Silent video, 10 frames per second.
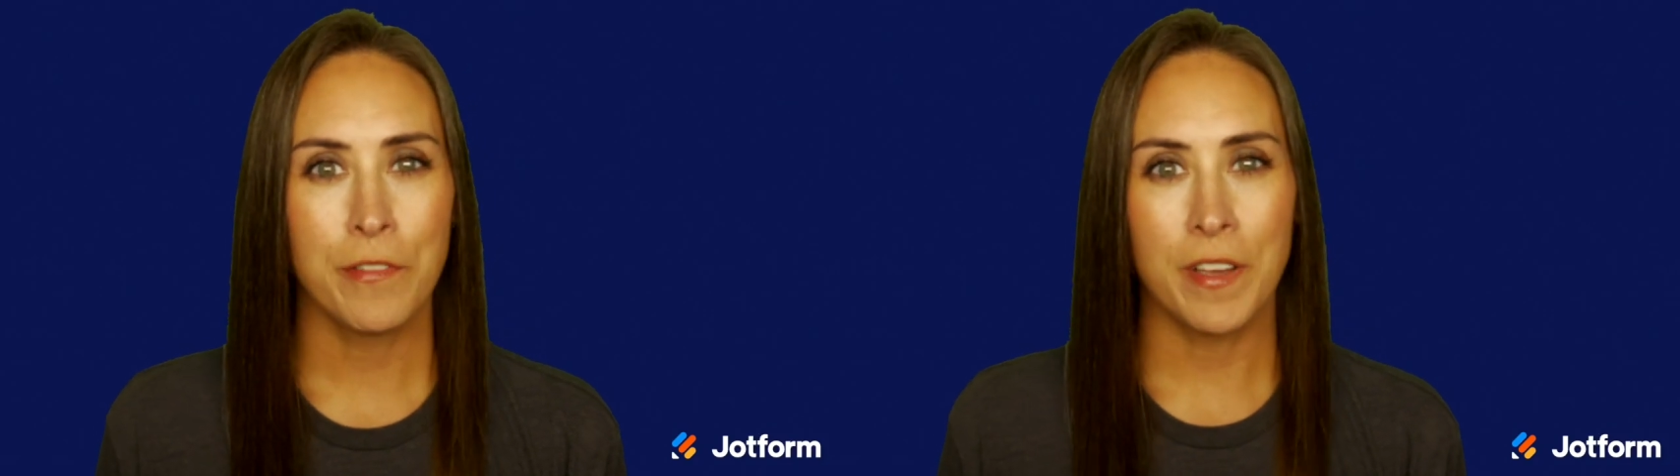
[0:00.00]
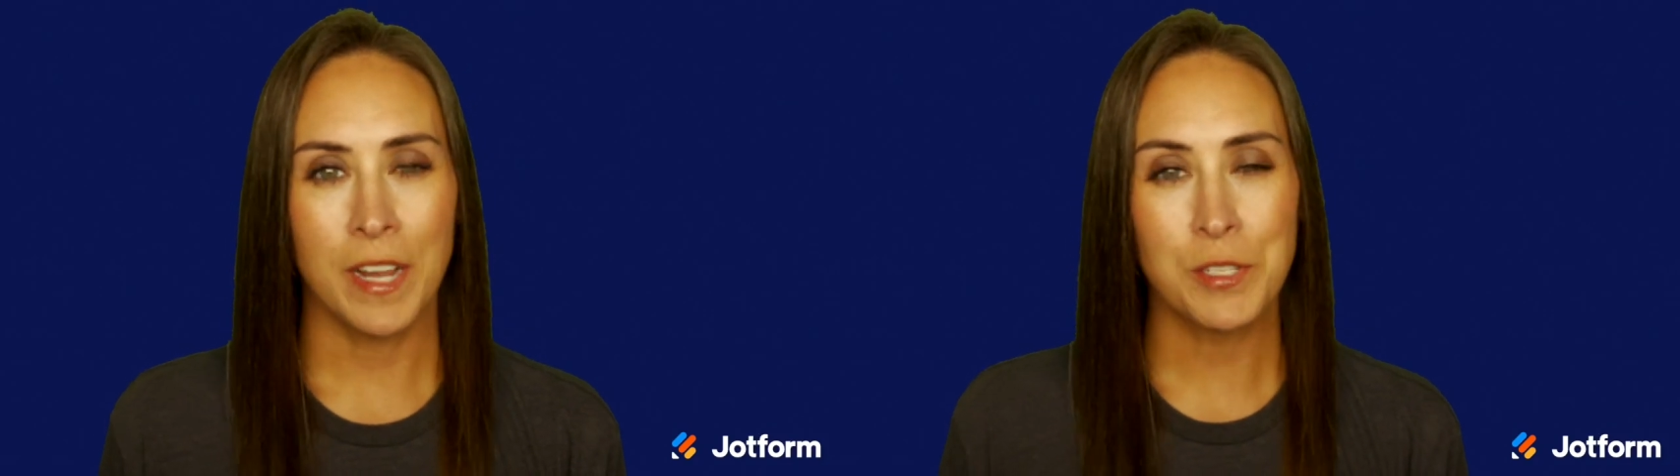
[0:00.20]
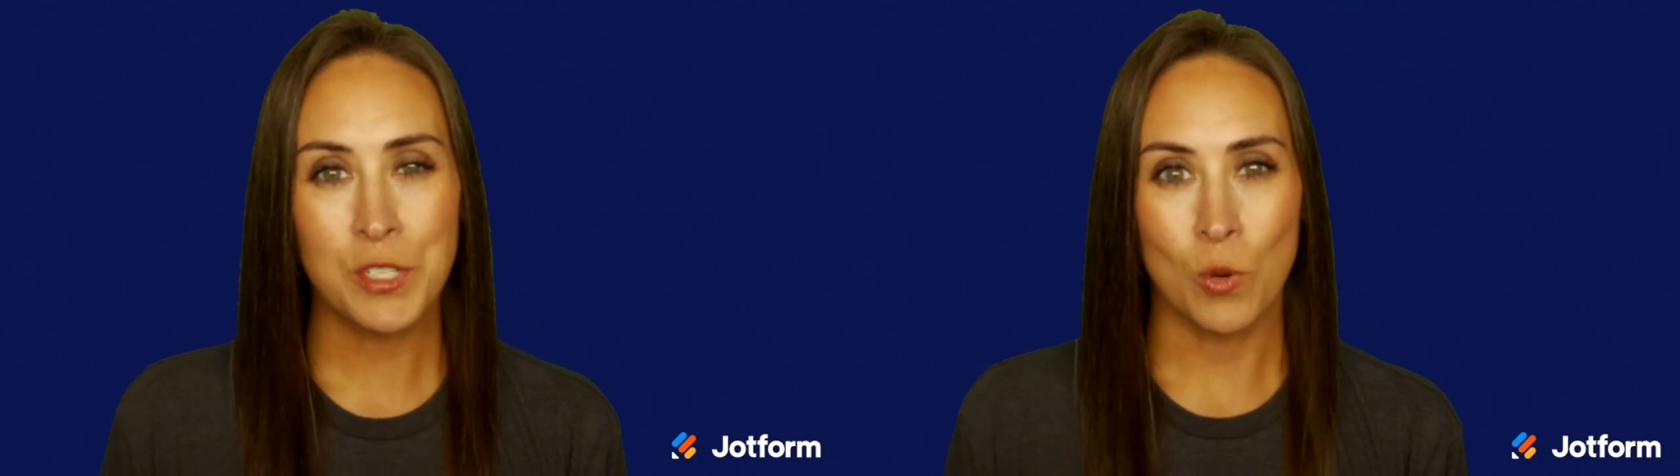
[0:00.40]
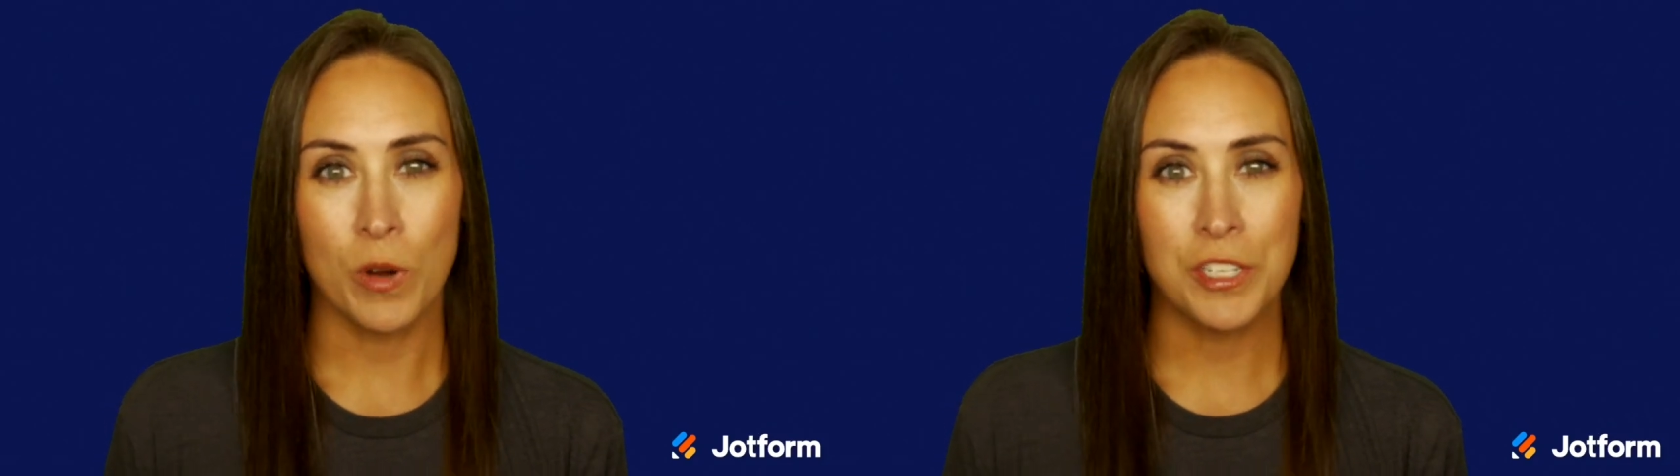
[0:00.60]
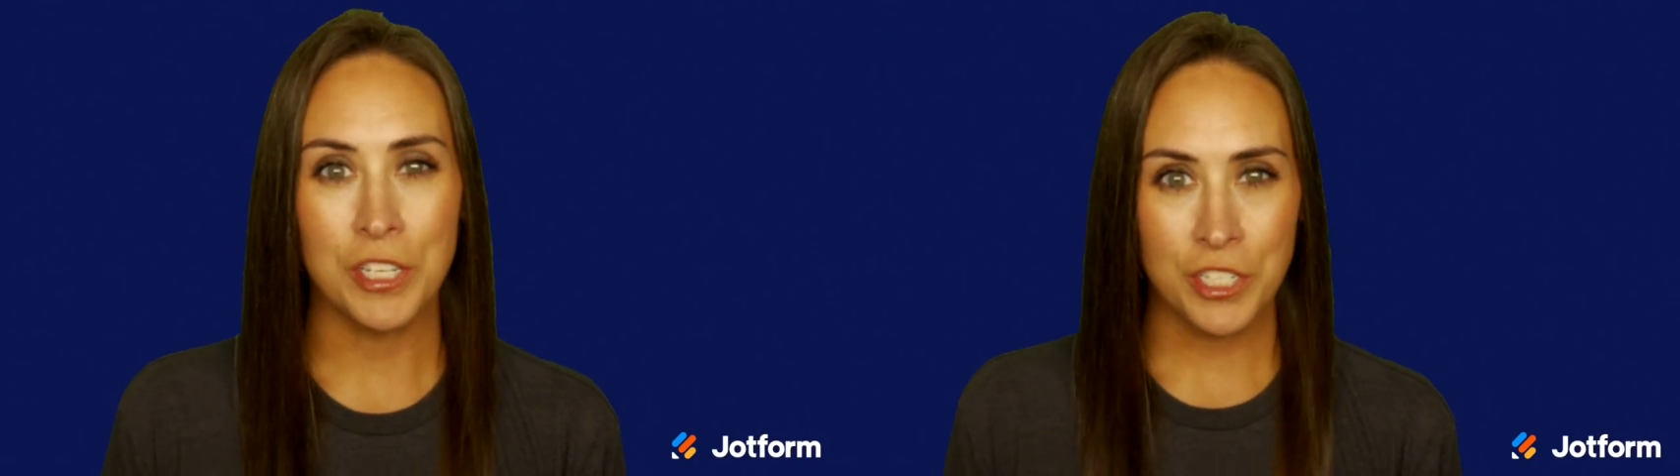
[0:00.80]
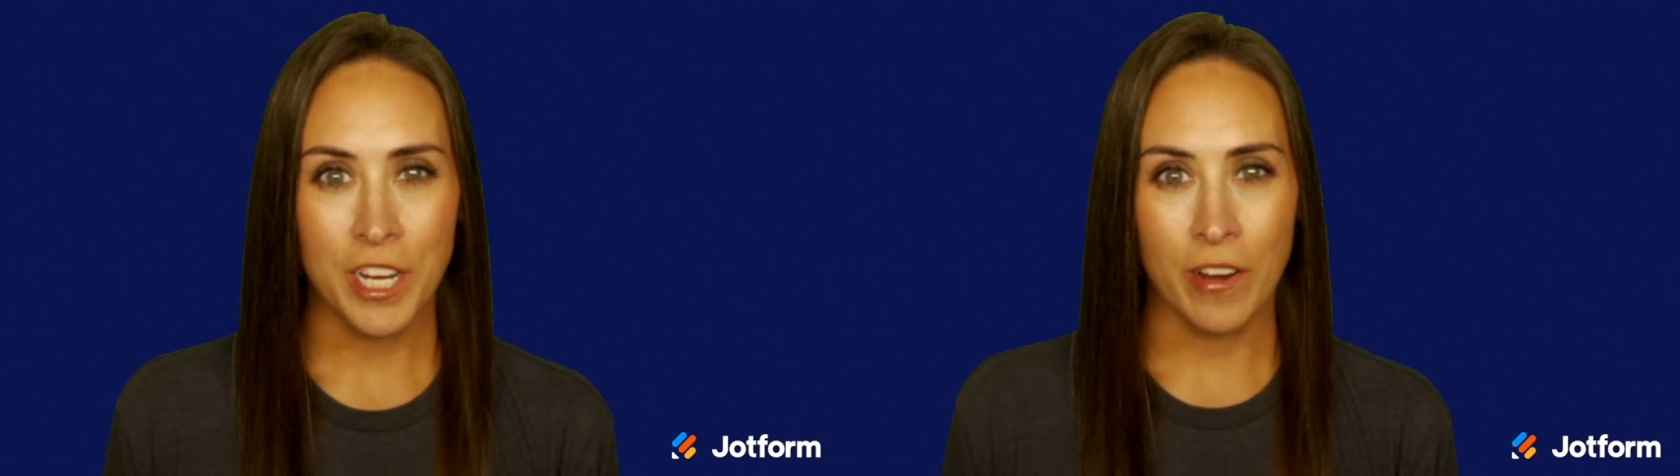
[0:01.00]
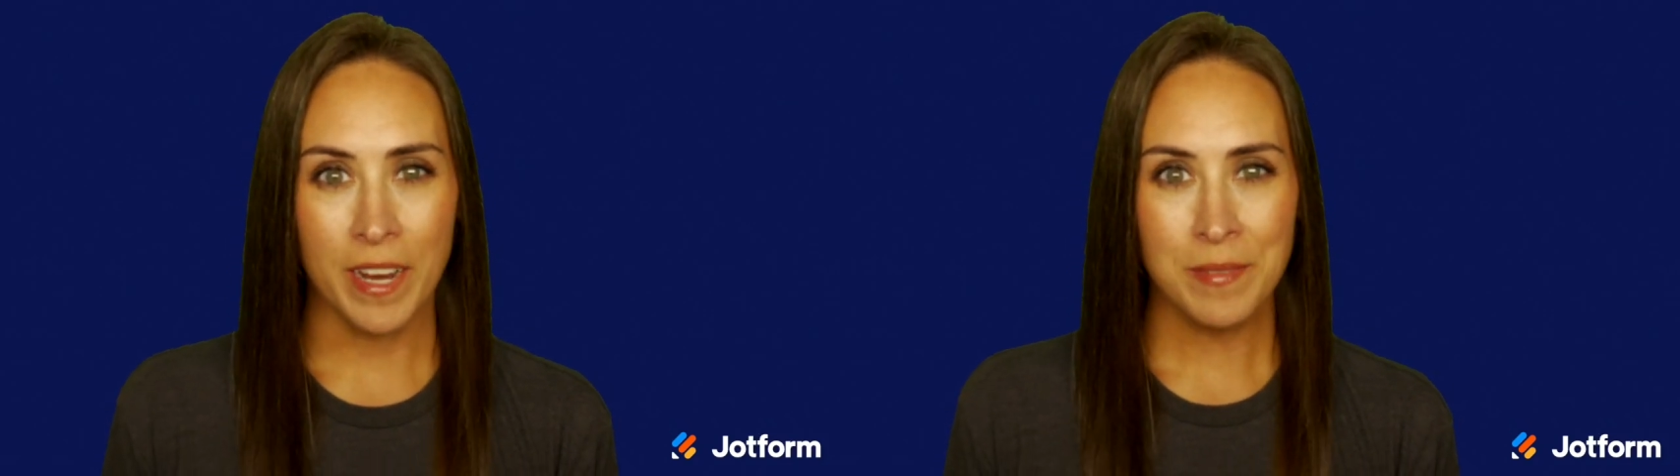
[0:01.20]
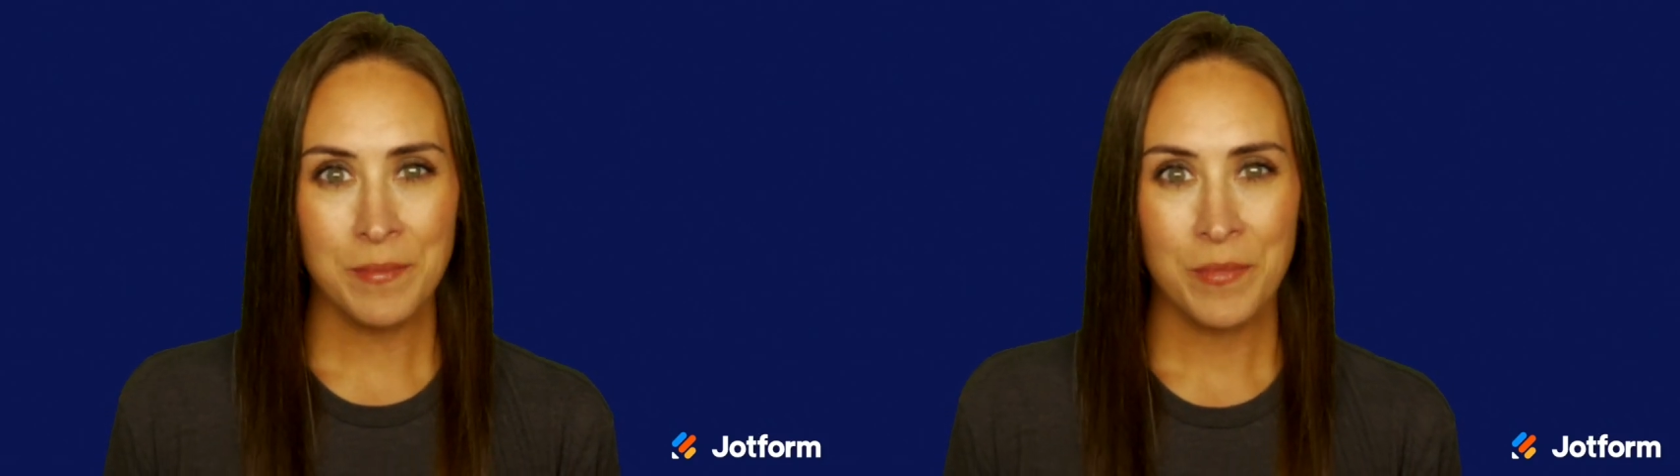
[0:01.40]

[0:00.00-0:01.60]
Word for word: file storage and sharing?